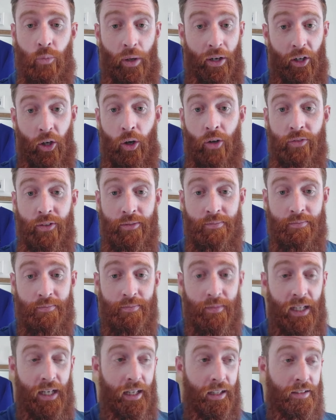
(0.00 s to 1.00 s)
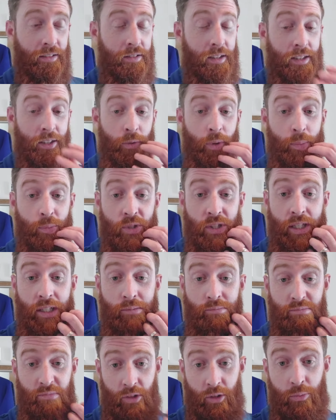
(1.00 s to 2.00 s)
Went golfing. At least I
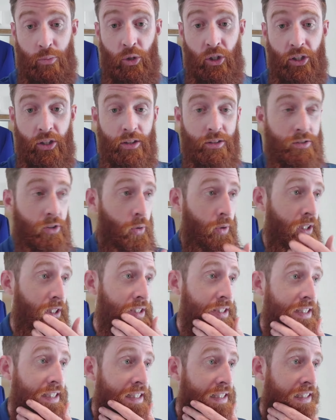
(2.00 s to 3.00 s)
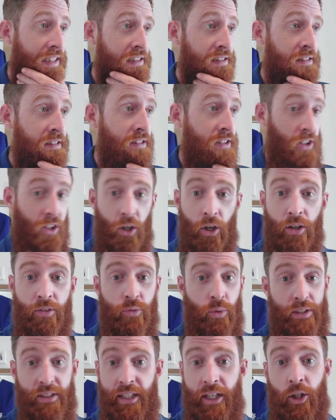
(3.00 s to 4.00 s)
represented. Looked pretty good doing it. The
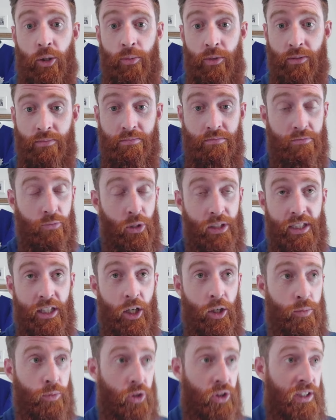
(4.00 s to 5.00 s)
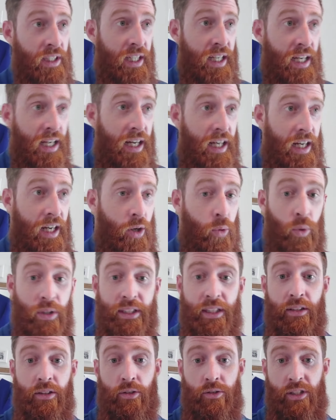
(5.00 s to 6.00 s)
golf went terrible. Went terrible.
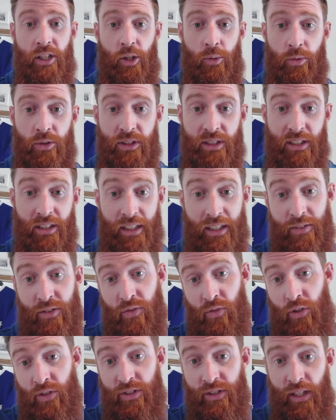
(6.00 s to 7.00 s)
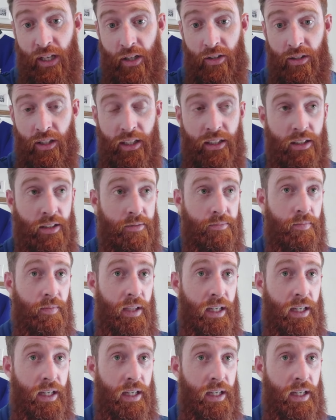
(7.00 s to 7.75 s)
What did go terrible is the Leafs versus Carolina.